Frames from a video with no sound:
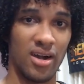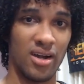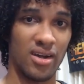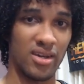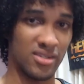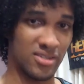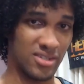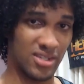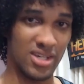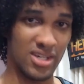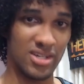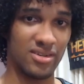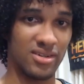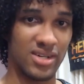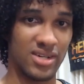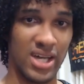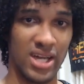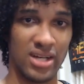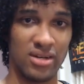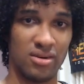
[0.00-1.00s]
It's either
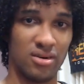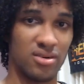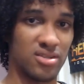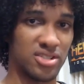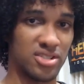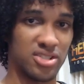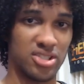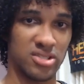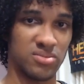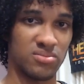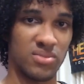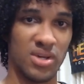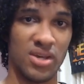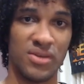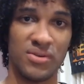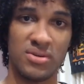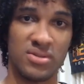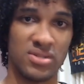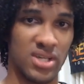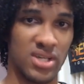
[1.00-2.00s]
that or Josh
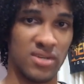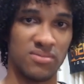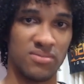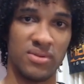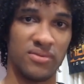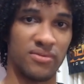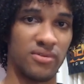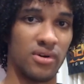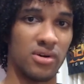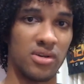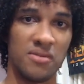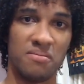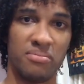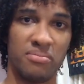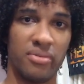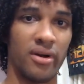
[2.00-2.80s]
Matthews has been fucking